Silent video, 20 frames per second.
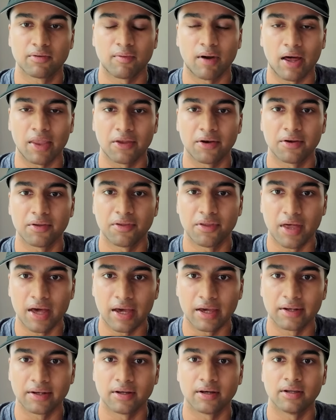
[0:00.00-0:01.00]
rather
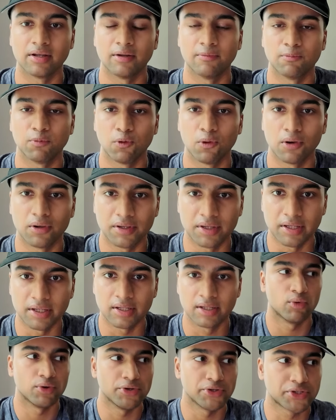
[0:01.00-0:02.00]
than an
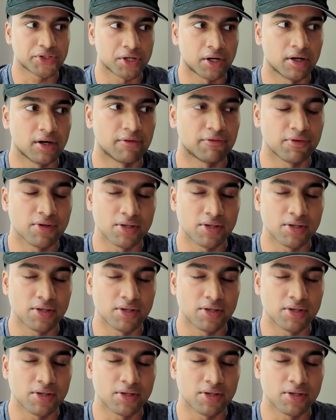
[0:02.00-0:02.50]
employee. When you start a